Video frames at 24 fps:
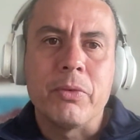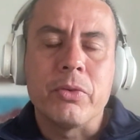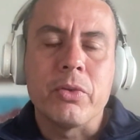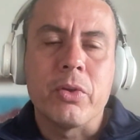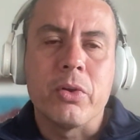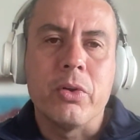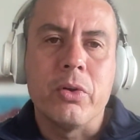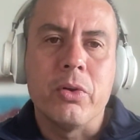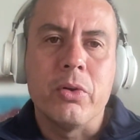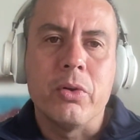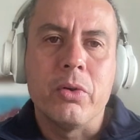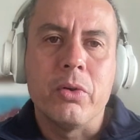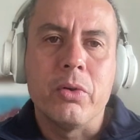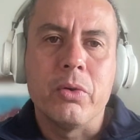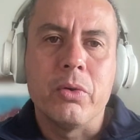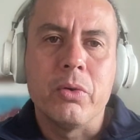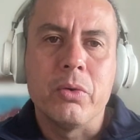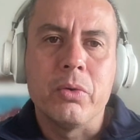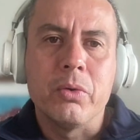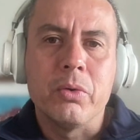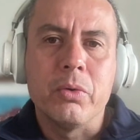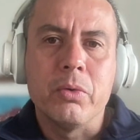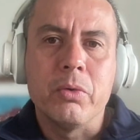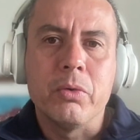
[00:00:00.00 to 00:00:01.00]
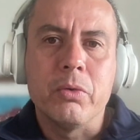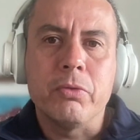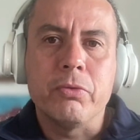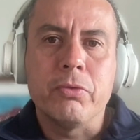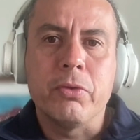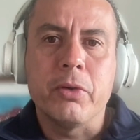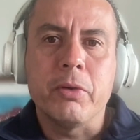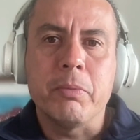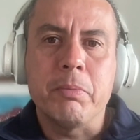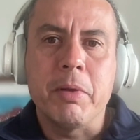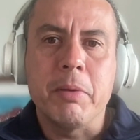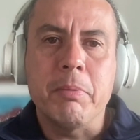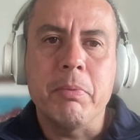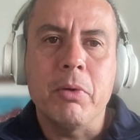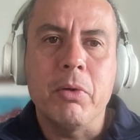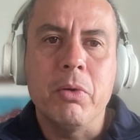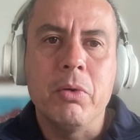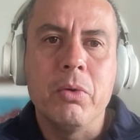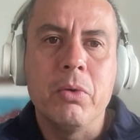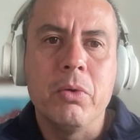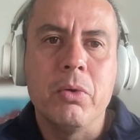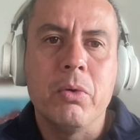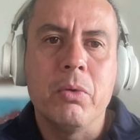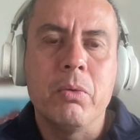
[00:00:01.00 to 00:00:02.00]
So for the people
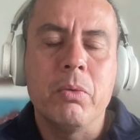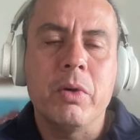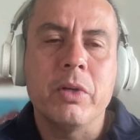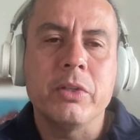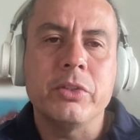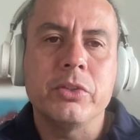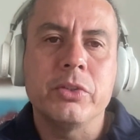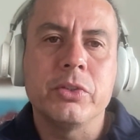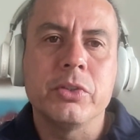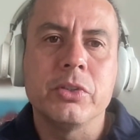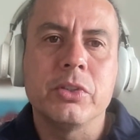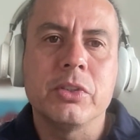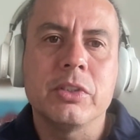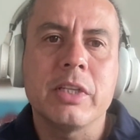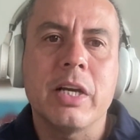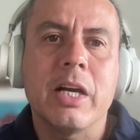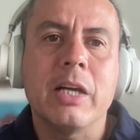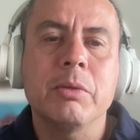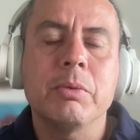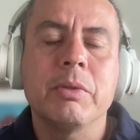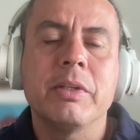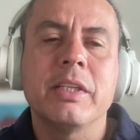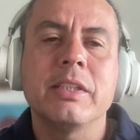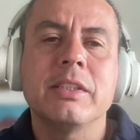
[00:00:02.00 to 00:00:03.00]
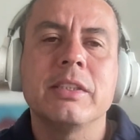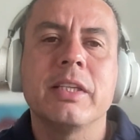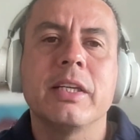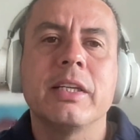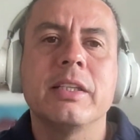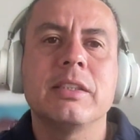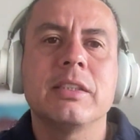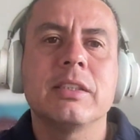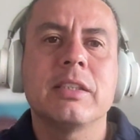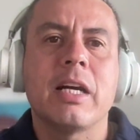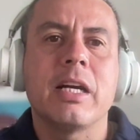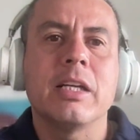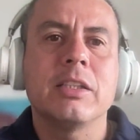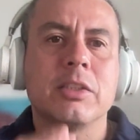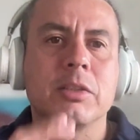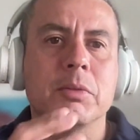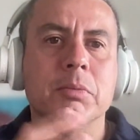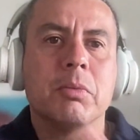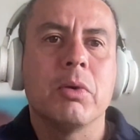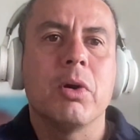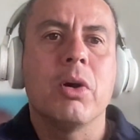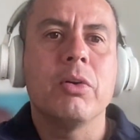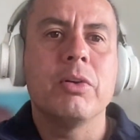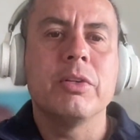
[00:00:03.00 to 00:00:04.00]
who wants to start, when I say start
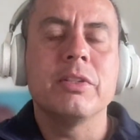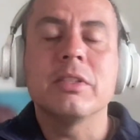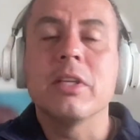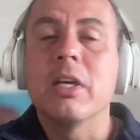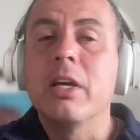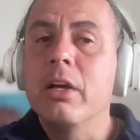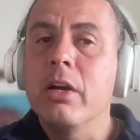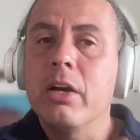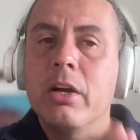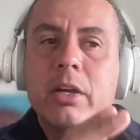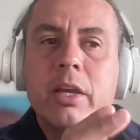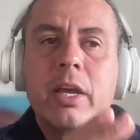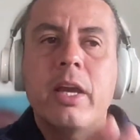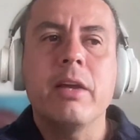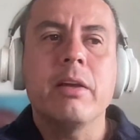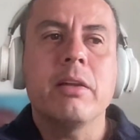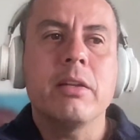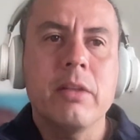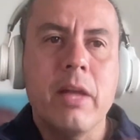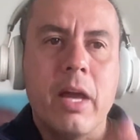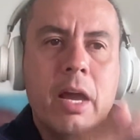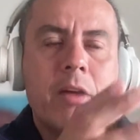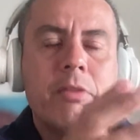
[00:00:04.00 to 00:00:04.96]
small, is okay,